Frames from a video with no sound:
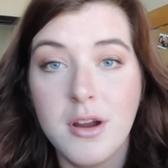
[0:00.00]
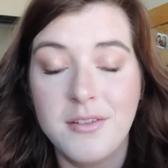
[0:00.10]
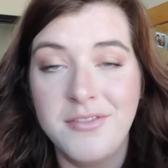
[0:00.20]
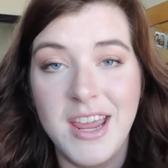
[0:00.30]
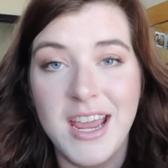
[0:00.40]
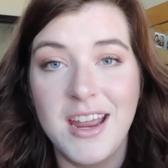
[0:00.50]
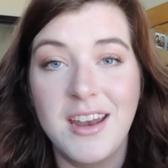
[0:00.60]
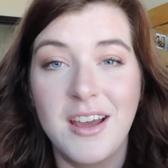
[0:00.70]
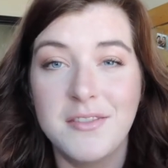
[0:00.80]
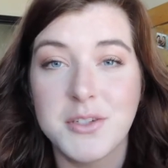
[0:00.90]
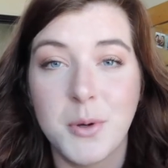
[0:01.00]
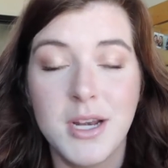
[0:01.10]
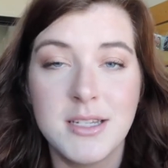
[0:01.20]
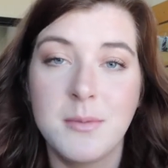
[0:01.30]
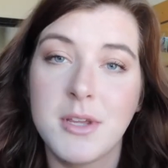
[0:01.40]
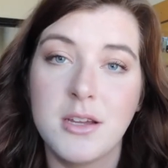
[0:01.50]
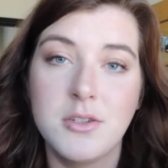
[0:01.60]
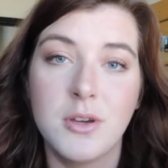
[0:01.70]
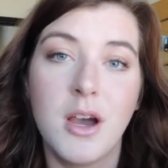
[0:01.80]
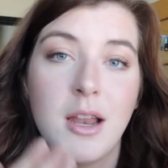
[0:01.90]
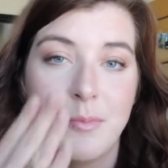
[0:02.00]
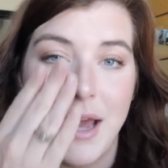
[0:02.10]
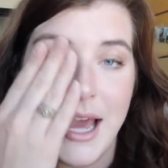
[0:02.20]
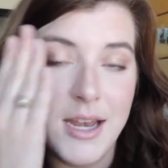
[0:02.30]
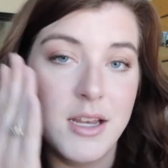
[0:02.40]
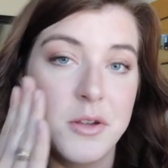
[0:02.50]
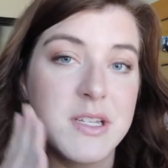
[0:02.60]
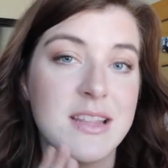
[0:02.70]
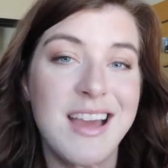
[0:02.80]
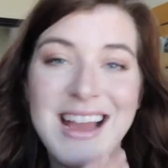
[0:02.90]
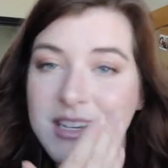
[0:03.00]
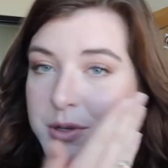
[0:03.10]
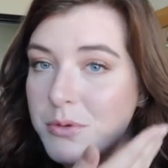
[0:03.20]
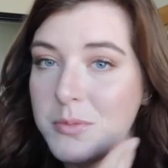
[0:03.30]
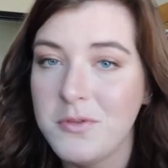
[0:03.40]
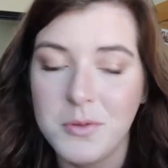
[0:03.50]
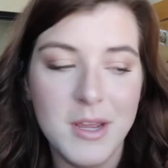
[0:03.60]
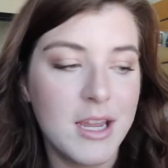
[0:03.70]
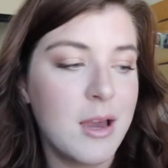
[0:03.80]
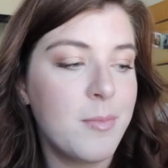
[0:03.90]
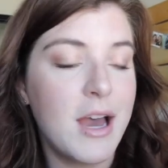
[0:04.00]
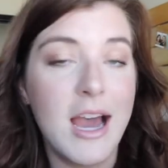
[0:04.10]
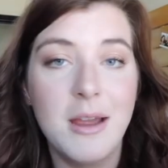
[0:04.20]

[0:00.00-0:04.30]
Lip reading: a fan of squirting something onto a cotton pad and using that to remove your makeup,